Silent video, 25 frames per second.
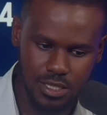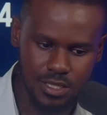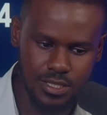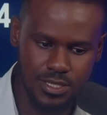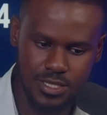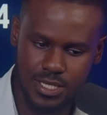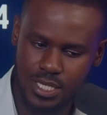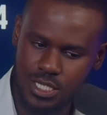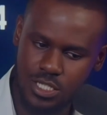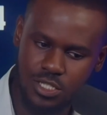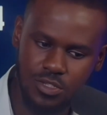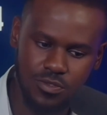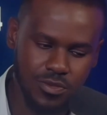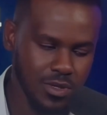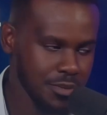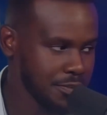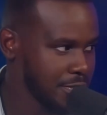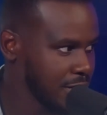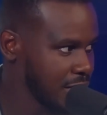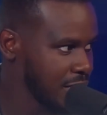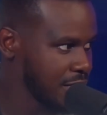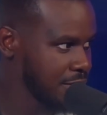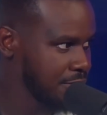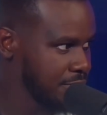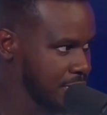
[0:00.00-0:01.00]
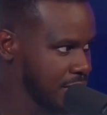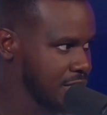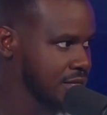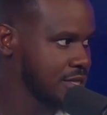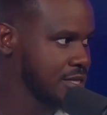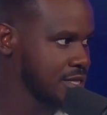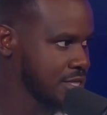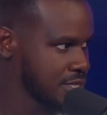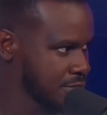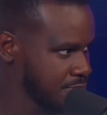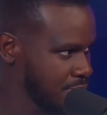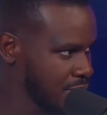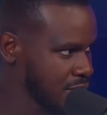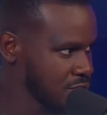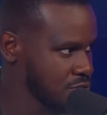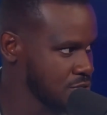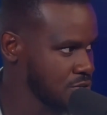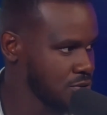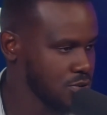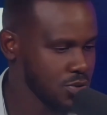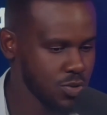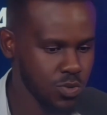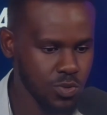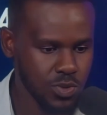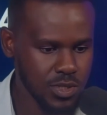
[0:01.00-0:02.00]
and the center of the play being this
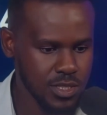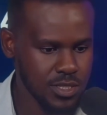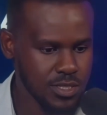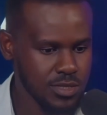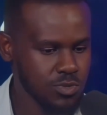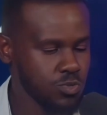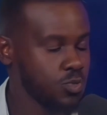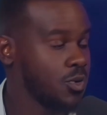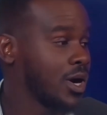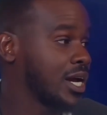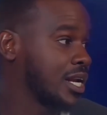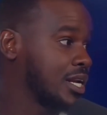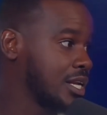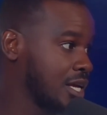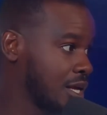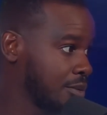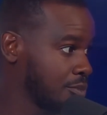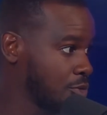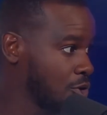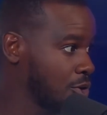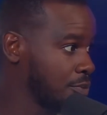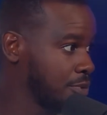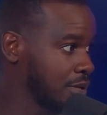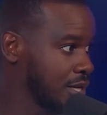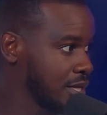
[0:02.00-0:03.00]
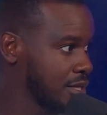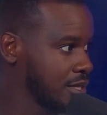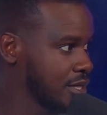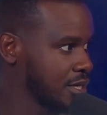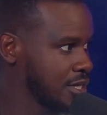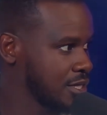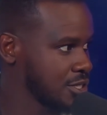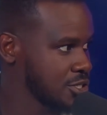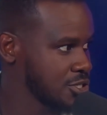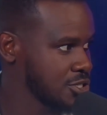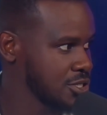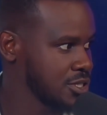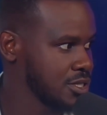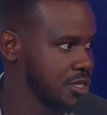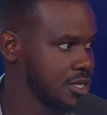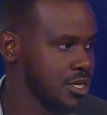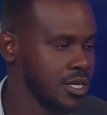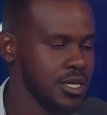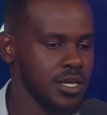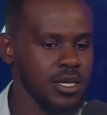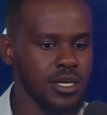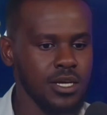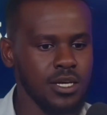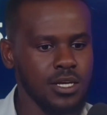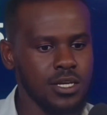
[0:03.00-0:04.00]
person who is widely unpopular in the
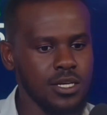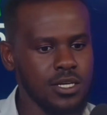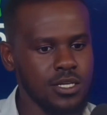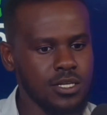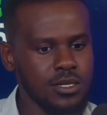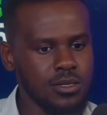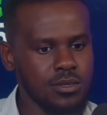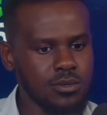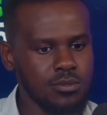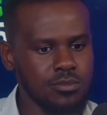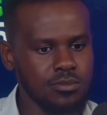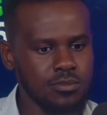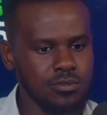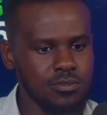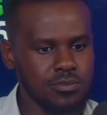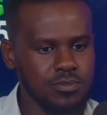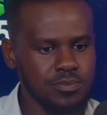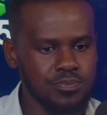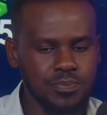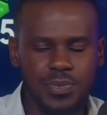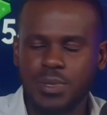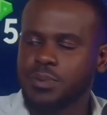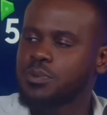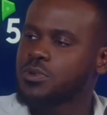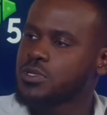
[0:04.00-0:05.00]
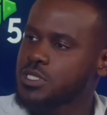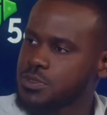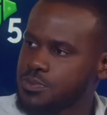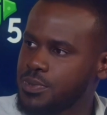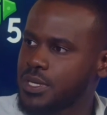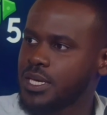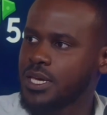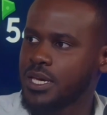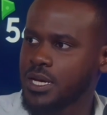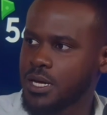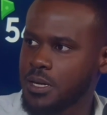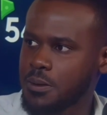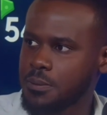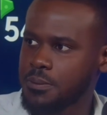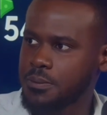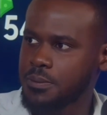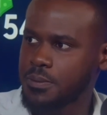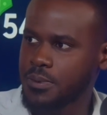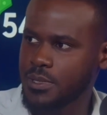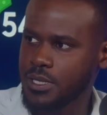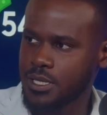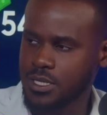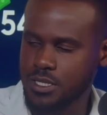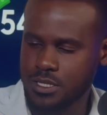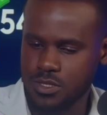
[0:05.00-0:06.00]
country. People speaking
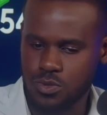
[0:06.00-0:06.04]
up